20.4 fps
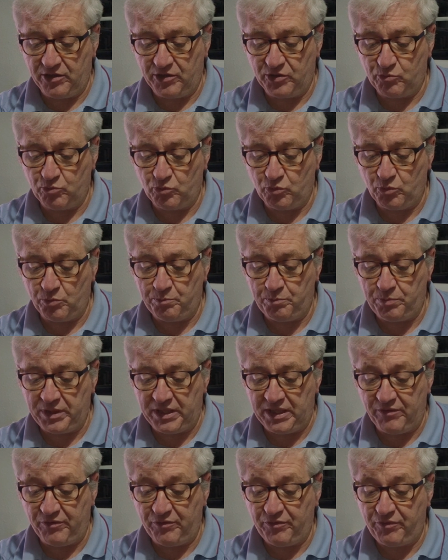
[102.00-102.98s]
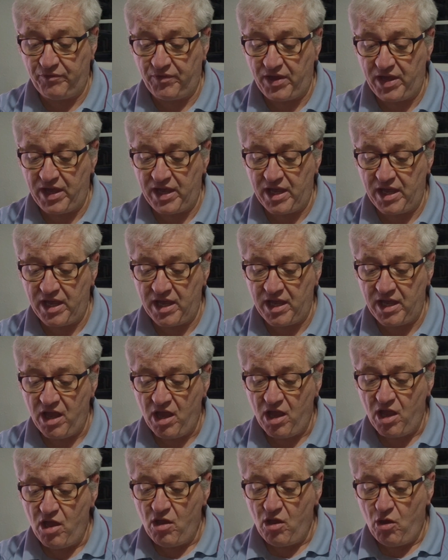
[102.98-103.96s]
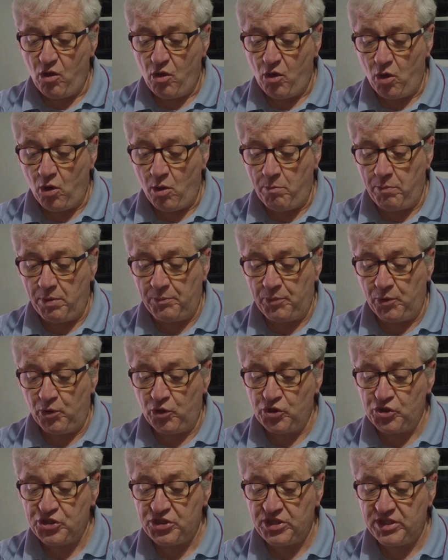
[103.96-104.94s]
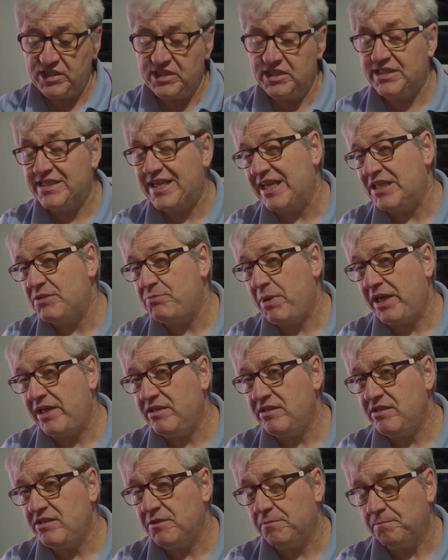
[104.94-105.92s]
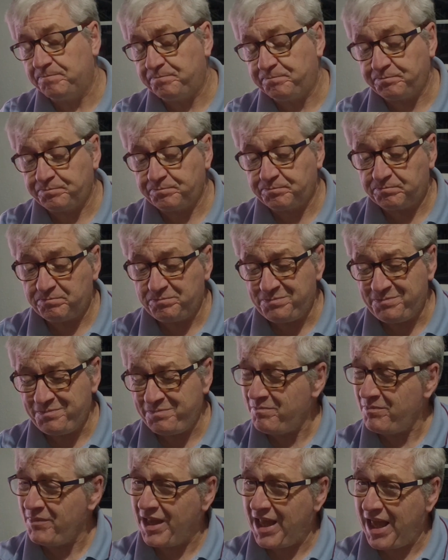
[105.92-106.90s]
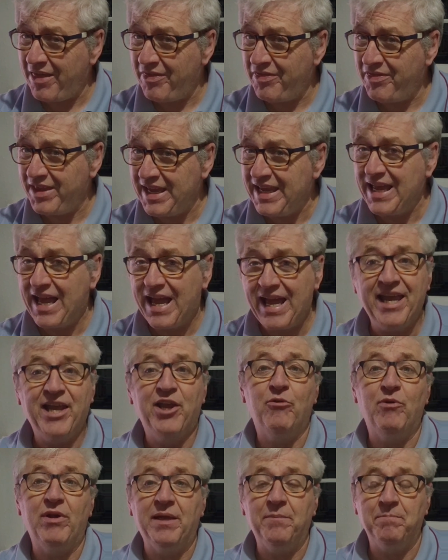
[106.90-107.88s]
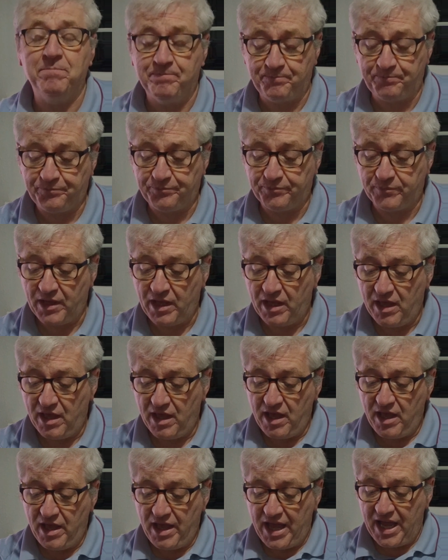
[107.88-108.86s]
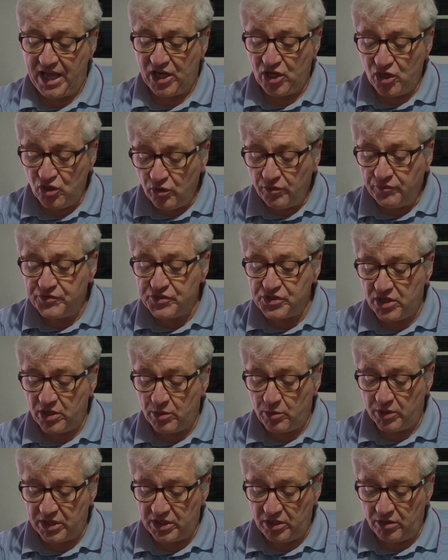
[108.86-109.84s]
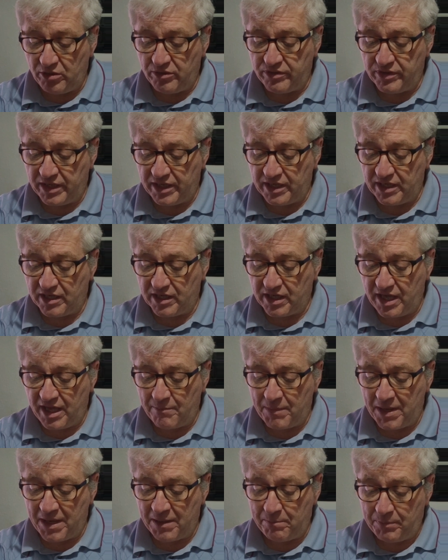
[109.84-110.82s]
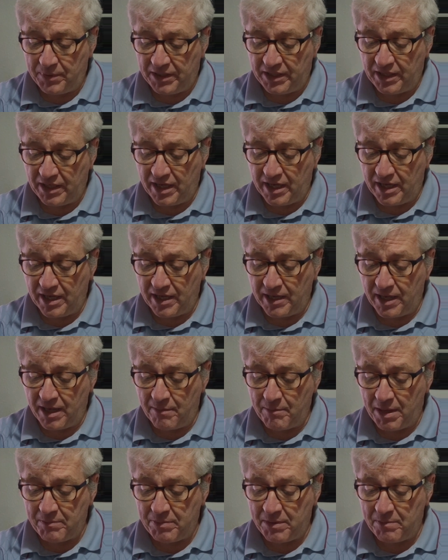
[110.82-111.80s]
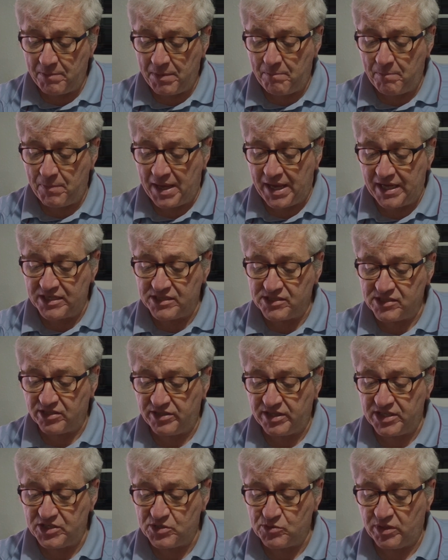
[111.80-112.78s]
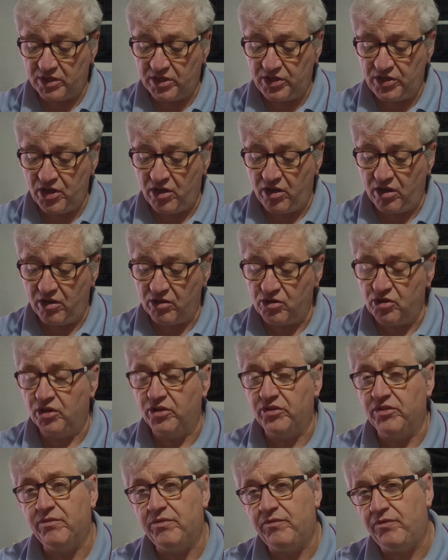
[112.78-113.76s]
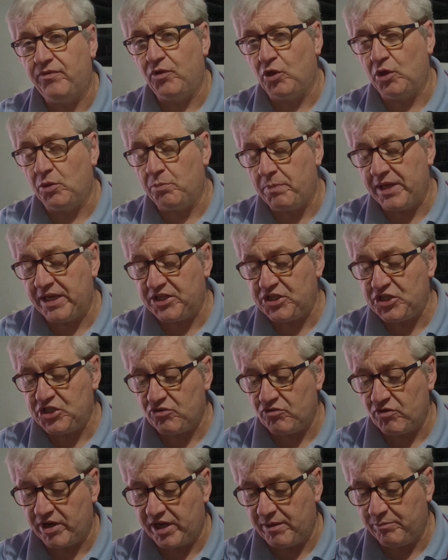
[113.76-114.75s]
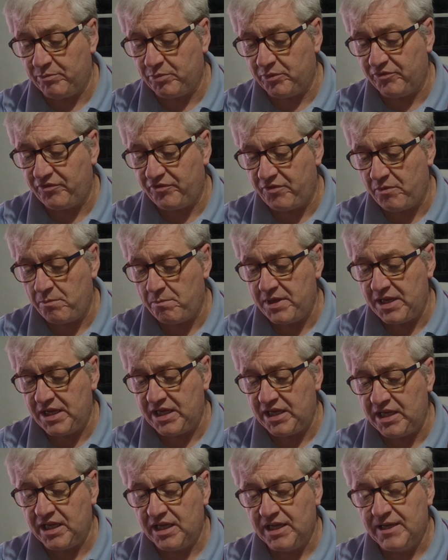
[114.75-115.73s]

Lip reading: would be fair or proportionate to taxpayers. I think I agree. Love to know what you think. I might be a bit biased on this one and not got the full picture on it, but for me,